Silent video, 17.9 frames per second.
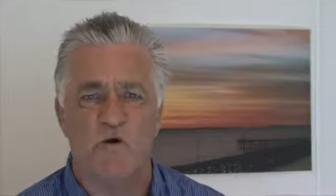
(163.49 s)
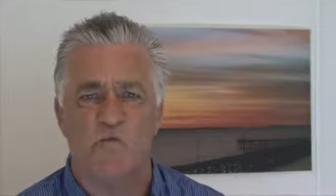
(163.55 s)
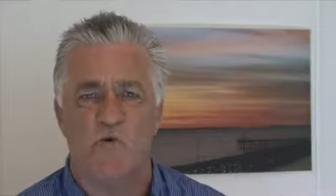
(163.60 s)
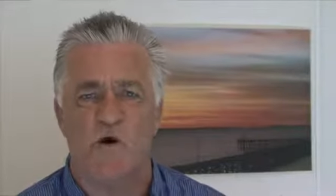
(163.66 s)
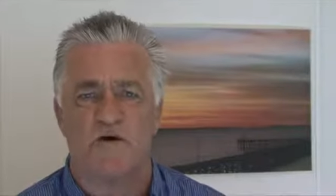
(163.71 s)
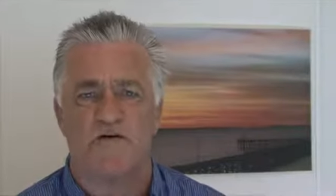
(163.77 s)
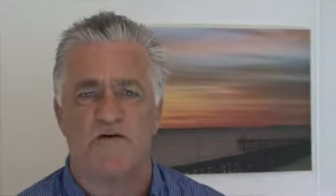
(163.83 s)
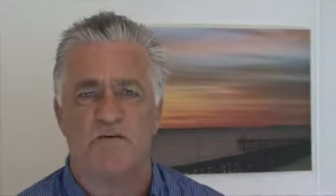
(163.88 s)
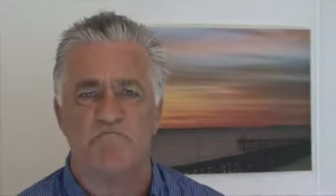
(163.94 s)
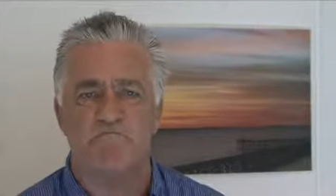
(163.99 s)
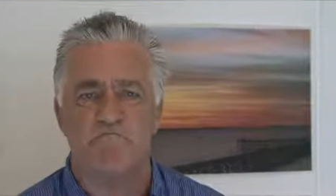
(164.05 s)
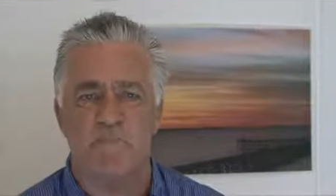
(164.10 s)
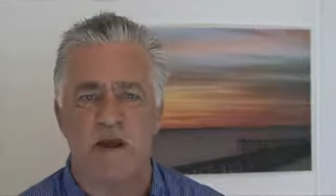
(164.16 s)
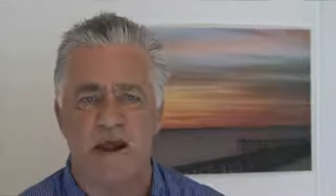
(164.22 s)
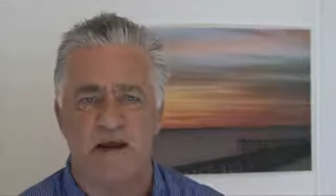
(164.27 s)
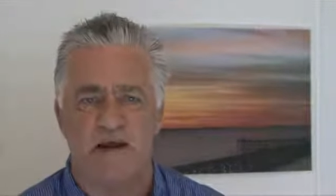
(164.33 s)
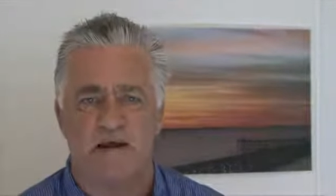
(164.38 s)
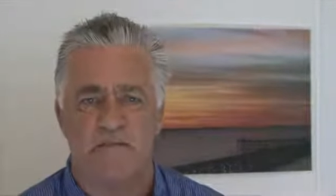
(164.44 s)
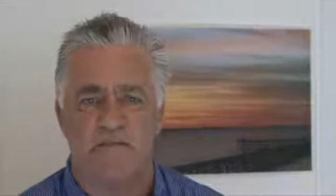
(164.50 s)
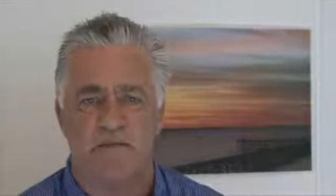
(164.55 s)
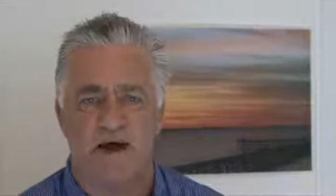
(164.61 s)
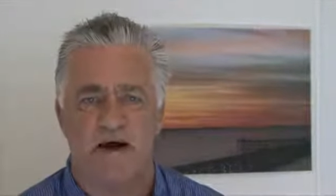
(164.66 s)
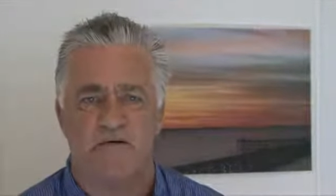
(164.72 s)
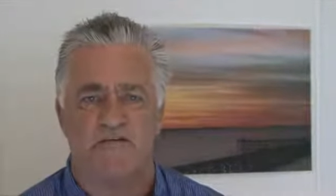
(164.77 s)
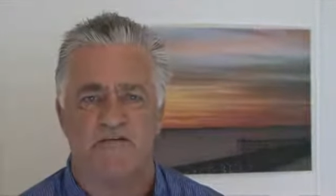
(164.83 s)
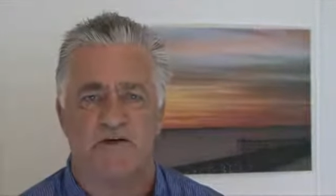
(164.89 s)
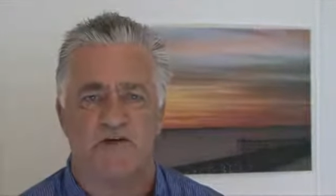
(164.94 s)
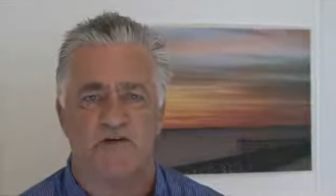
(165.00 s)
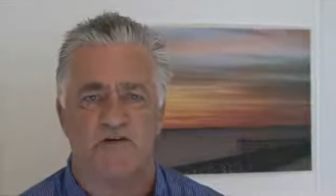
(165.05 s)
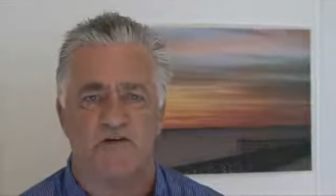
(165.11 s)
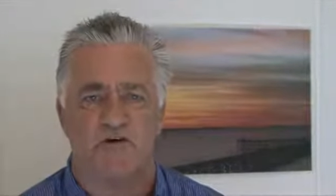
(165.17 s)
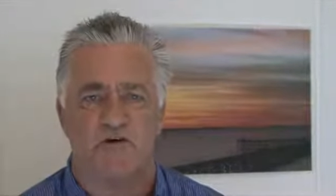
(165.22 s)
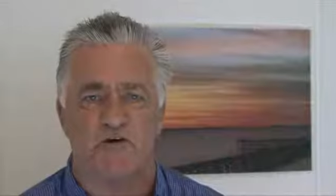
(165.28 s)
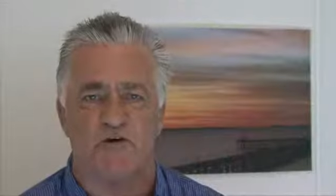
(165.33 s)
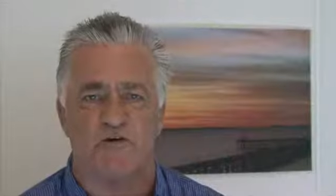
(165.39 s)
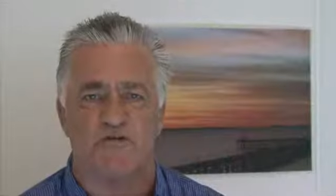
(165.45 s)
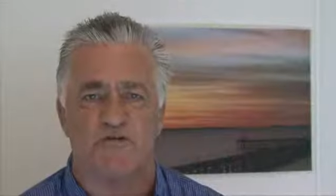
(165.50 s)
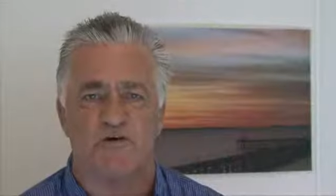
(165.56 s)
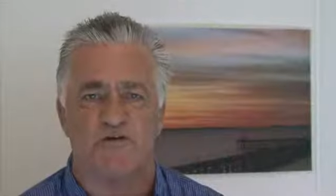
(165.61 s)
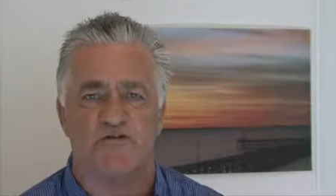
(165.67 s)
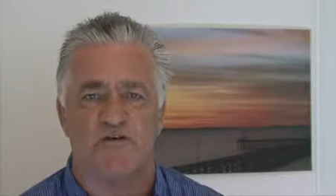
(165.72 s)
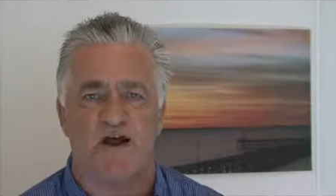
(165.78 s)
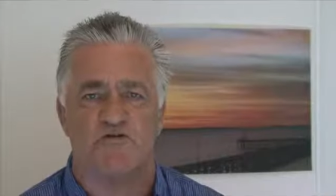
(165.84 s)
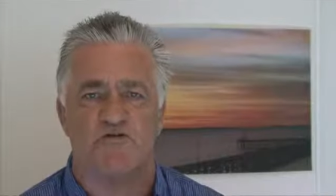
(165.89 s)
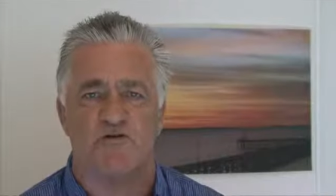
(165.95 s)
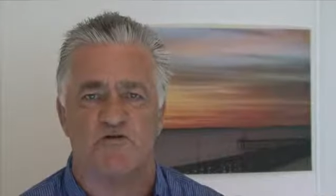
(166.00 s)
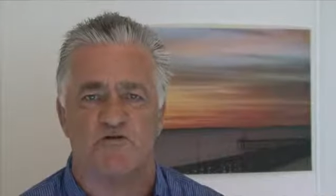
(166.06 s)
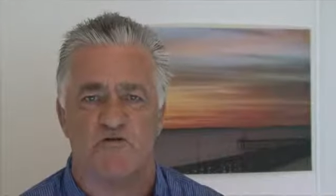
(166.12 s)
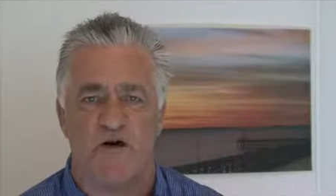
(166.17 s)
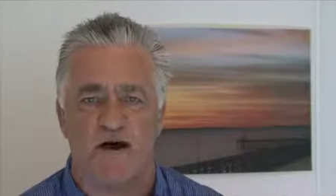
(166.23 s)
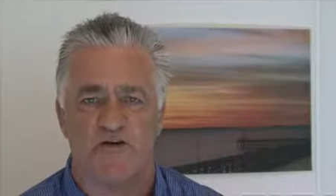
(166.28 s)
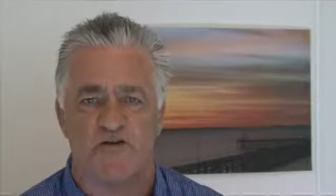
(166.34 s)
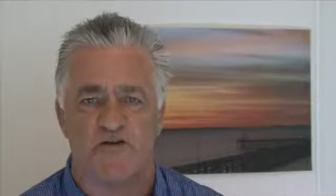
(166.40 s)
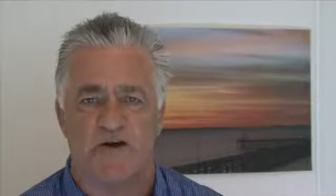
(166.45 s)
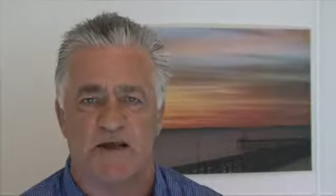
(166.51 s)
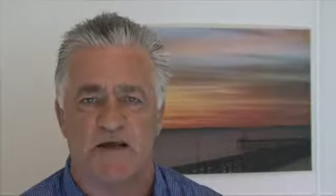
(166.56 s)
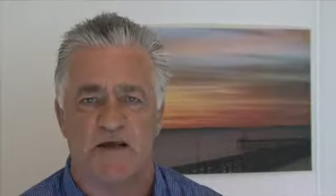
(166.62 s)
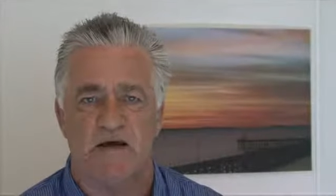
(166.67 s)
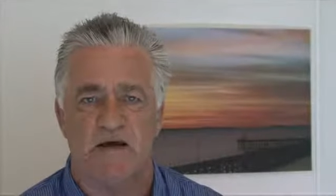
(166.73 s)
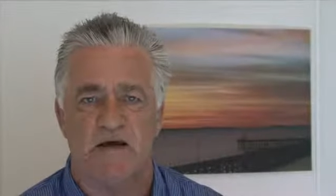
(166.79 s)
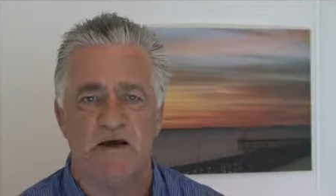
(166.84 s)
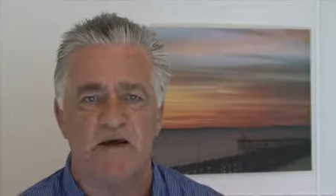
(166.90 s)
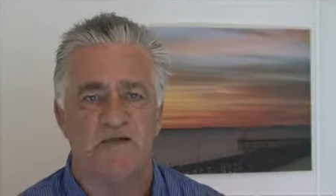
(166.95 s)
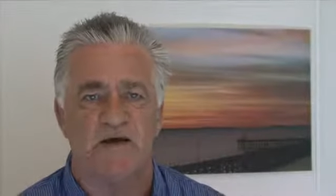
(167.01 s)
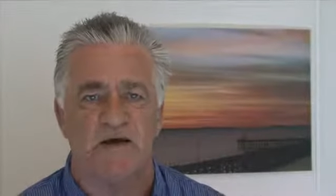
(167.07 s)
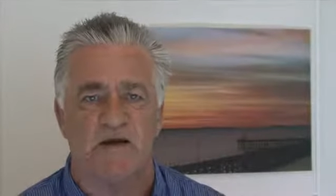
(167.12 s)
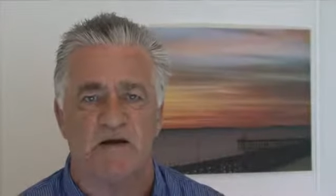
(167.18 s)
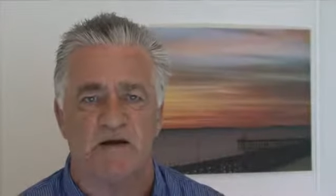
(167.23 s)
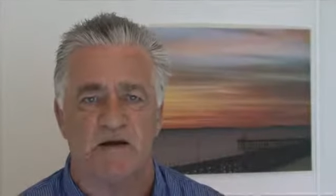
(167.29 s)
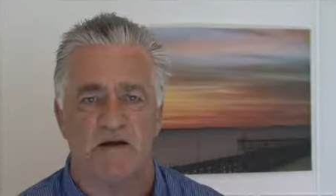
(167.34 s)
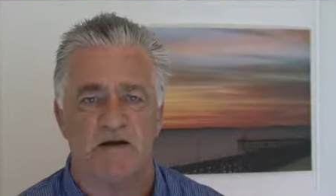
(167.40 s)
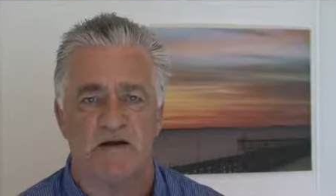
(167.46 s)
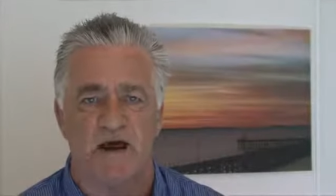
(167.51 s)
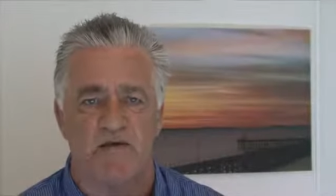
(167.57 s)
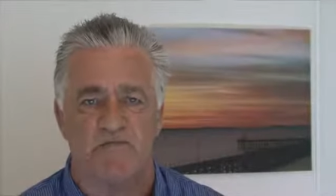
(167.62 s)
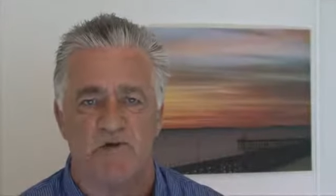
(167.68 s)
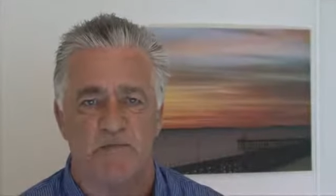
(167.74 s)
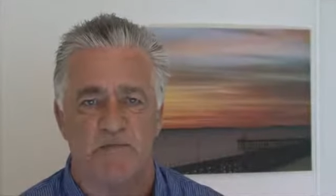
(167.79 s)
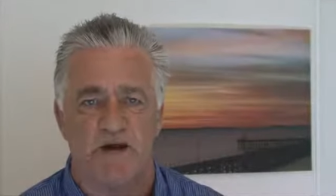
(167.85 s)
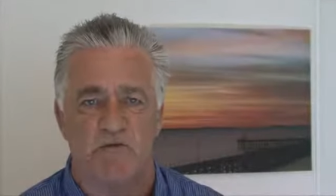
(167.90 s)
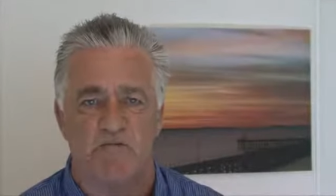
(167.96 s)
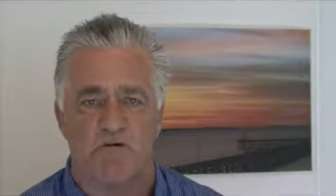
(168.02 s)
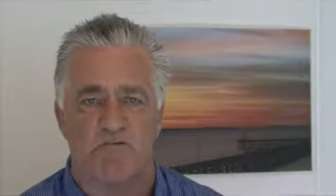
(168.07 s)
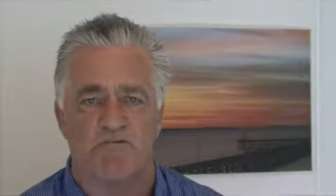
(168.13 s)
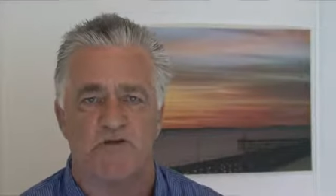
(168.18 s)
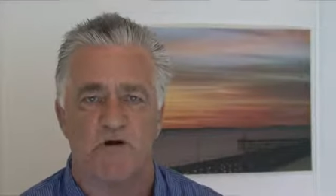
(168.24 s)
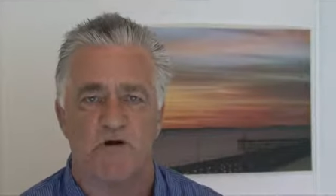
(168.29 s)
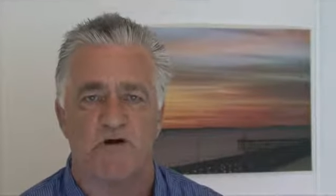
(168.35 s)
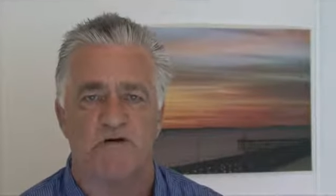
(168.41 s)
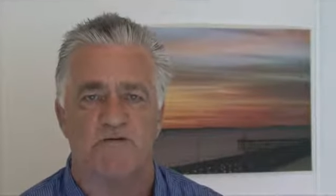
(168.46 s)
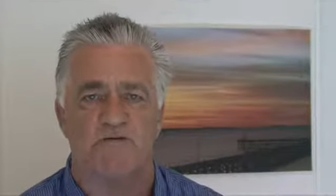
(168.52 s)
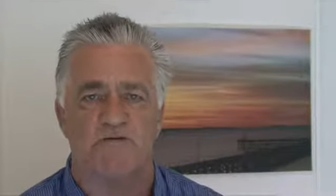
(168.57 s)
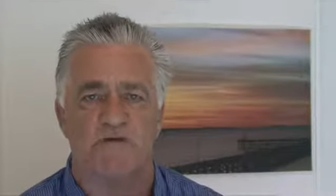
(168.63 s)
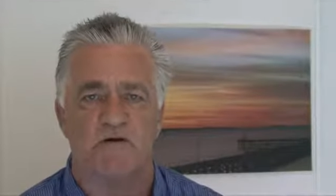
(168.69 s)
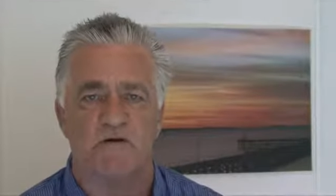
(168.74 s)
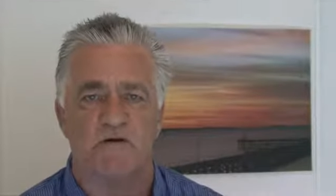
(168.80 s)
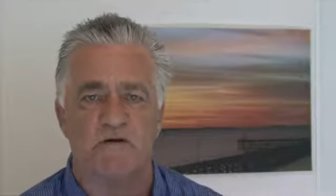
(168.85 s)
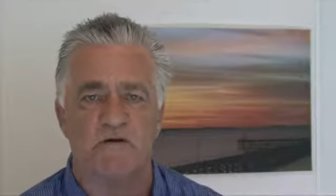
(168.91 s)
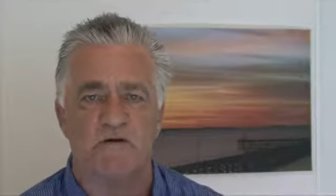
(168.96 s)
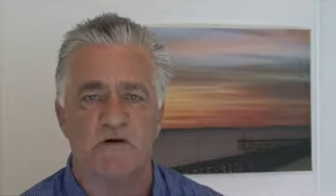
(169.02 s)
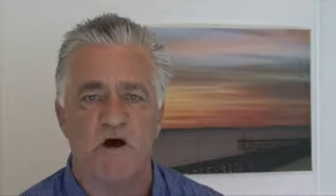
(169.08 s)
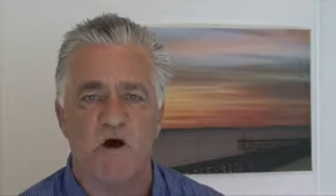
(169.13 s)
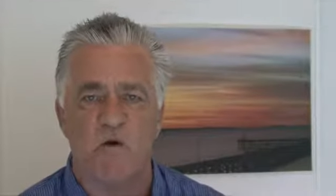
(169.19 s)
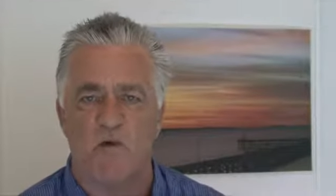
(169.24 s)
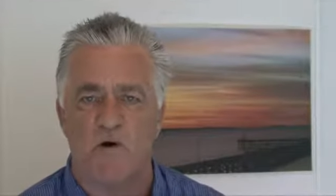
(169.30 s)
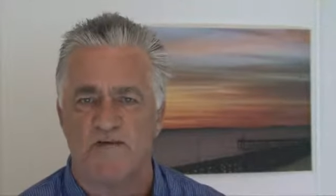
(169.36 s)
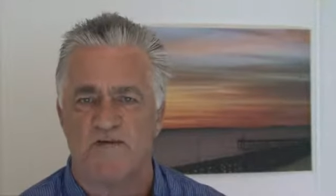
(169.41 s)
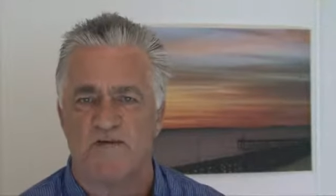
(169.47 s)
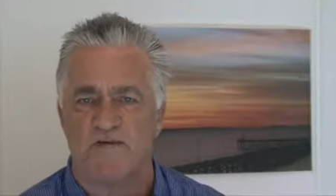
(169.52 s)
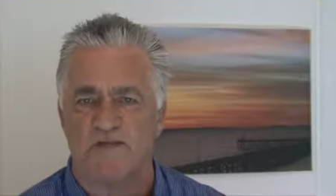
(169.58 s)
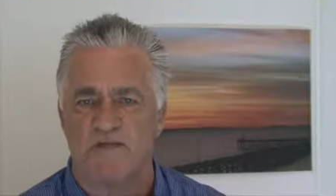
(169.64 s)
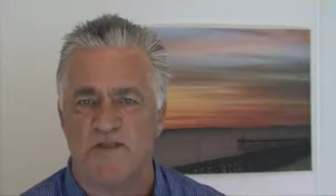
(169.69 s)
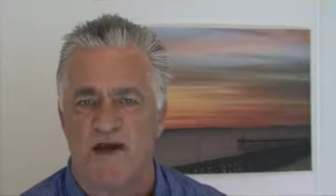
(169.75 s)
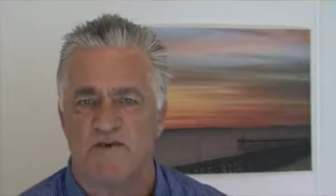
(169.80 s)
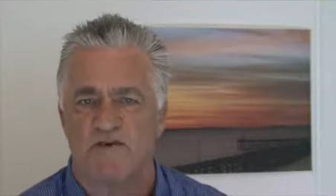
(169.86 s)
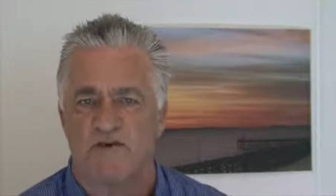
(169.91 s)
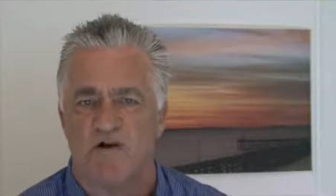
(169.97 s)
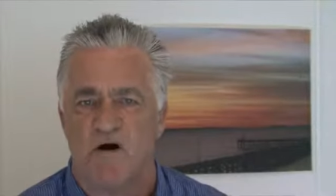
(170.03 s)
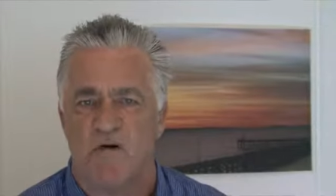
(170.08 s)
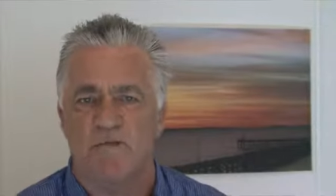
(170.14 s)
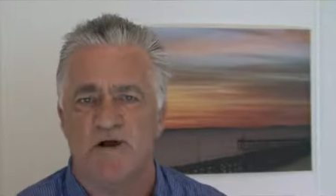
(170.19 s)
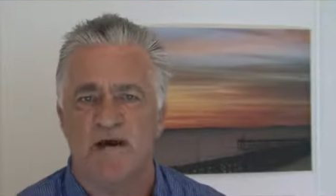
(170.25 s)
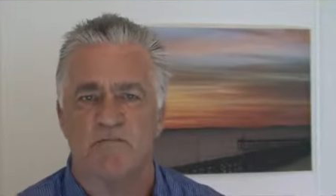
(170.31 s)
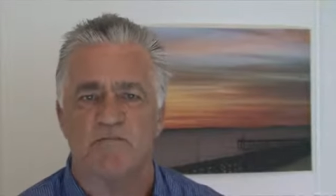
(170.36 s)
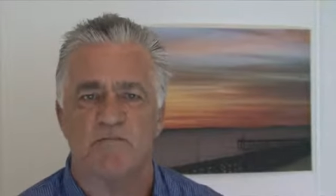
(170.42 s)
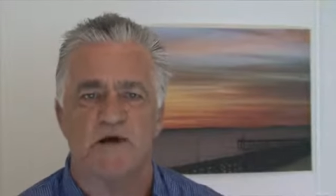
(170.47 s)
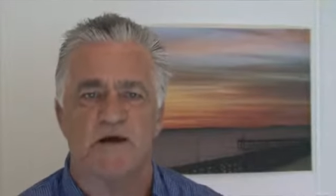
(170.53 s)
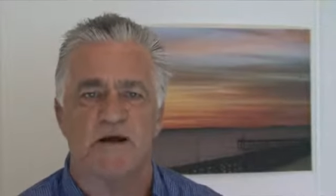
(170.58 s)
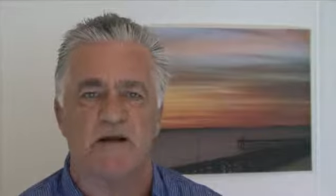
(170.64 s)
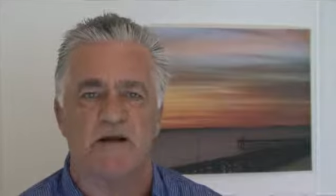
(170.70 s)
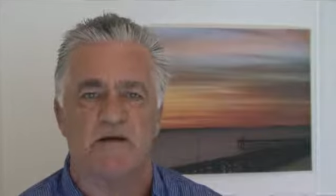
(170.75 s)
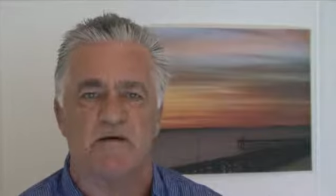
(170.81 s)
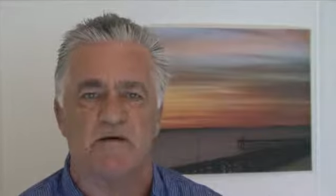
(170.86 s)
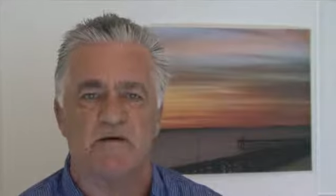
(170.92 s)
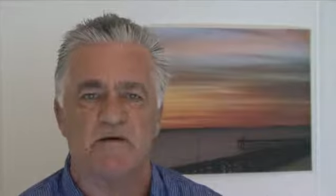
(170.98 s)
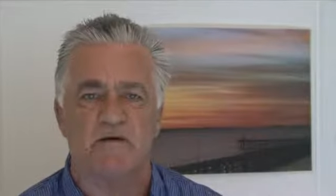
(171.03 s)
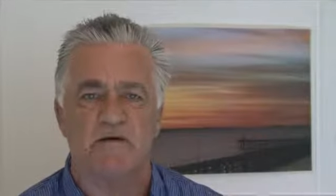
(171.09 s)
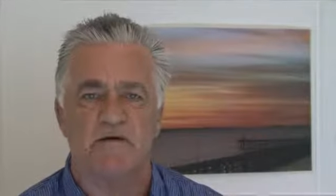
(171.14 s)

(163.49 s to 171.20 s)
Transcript: What a mealy mouthed excuse for such a tragedy that can never be reversed. What does that comment mean?